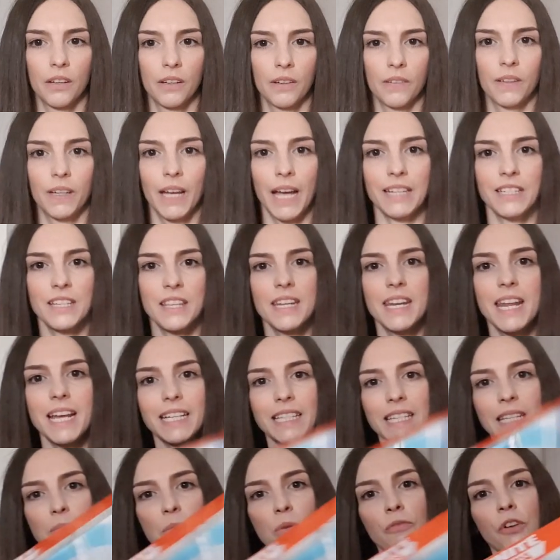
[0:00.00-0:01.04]
Okay, so the next
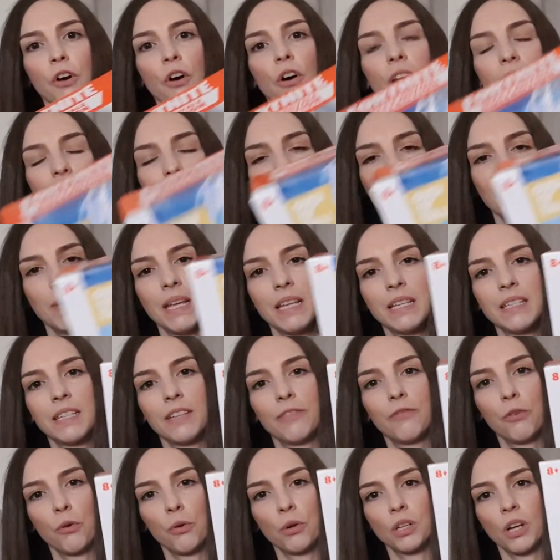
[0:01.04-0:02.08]
thing we've got him is the
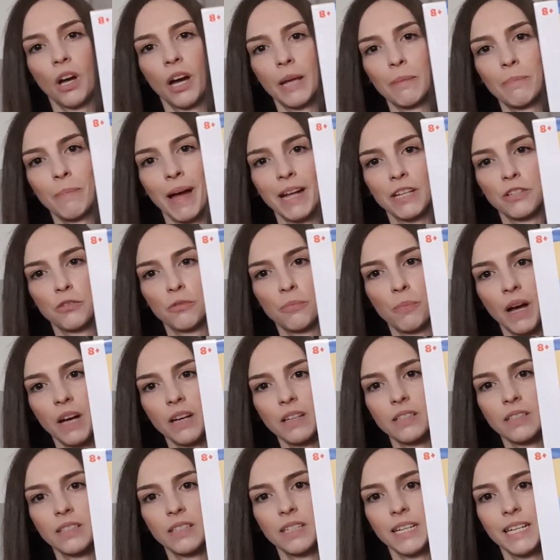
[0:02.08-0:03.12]
Fortnite Battle
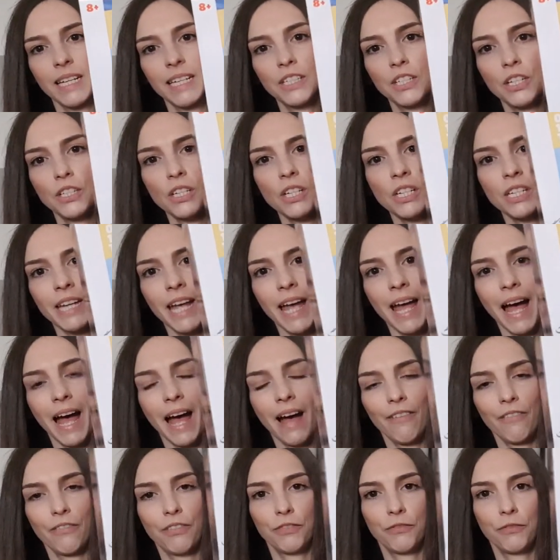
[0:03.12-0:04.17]
Bus. He doesn't yet
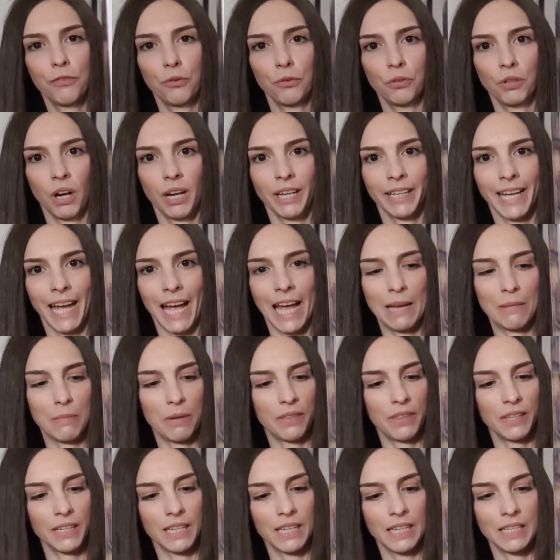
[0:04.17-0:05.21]
have the Fortnite game. I
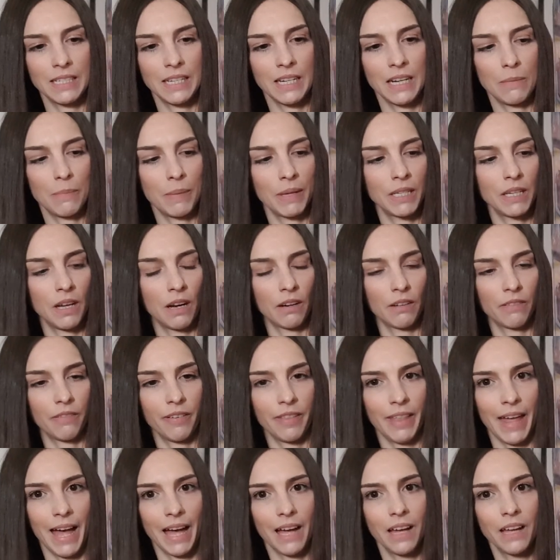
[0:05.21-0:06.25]
think he's still a bit young for
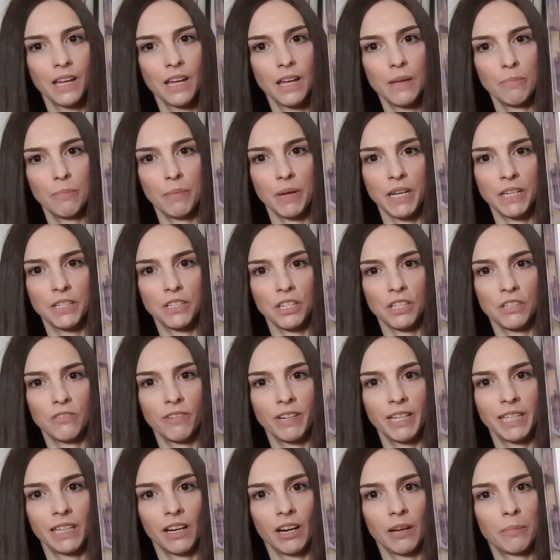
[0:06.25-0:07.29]
that, but he does
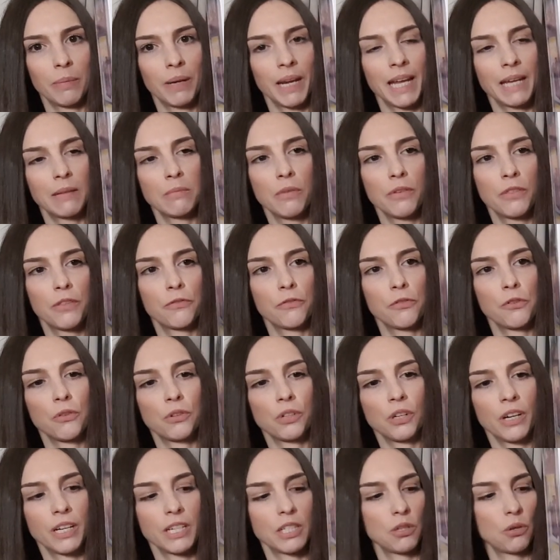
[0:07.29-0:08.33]
really like playing with the
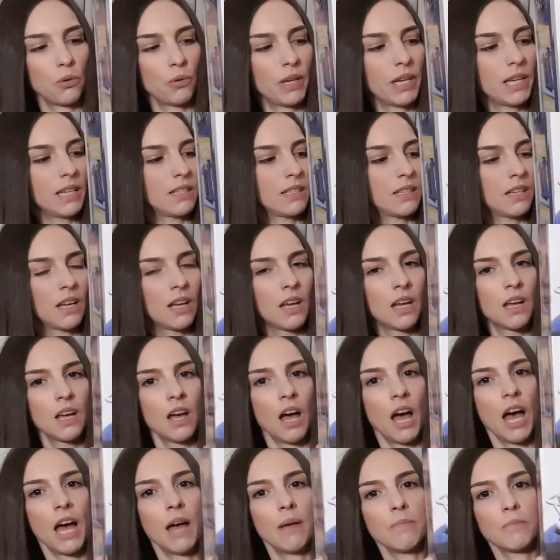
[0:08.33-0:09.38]
Fortnite toys.
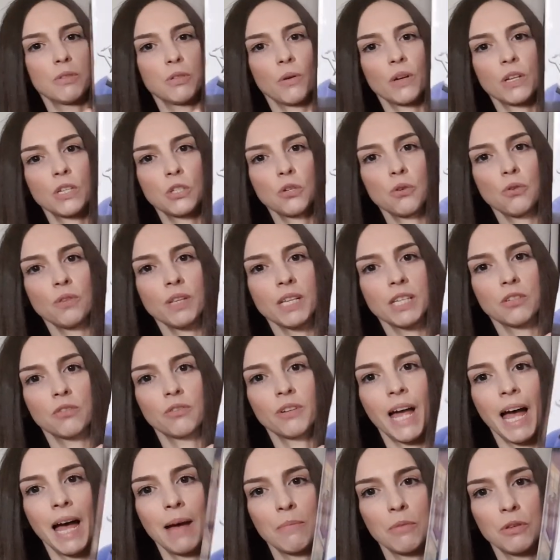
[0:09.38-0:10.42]
Um, so I saw this on
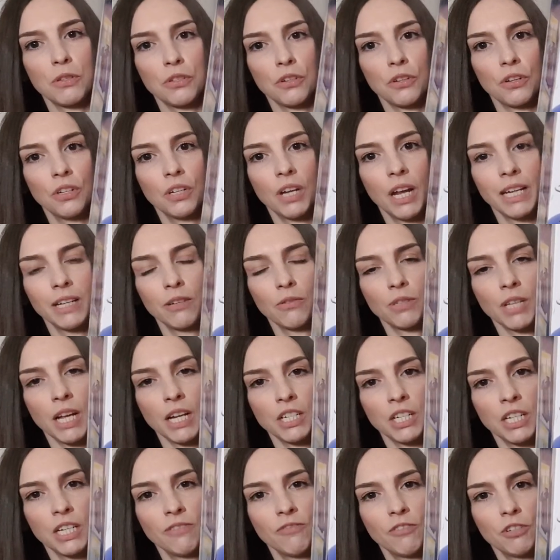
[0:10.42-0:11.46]
Amazon and it was
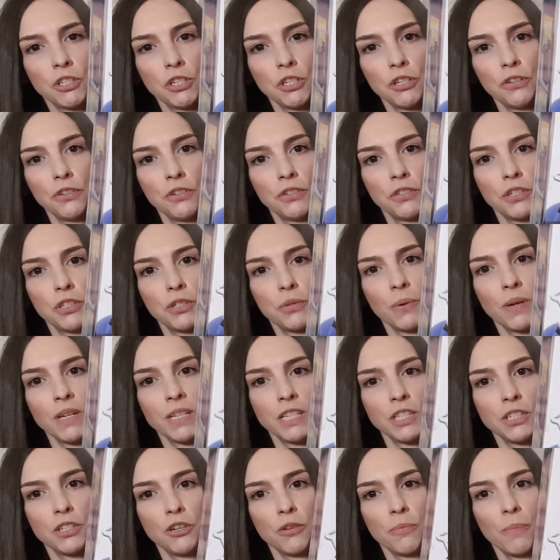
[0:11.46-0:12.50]
actually reduced to
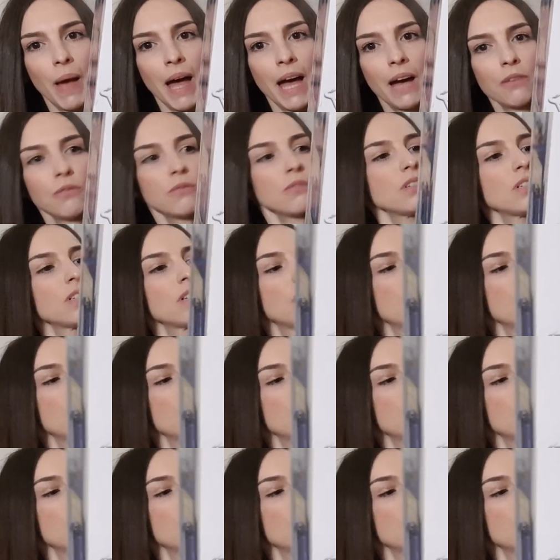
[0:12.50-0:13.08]
£22.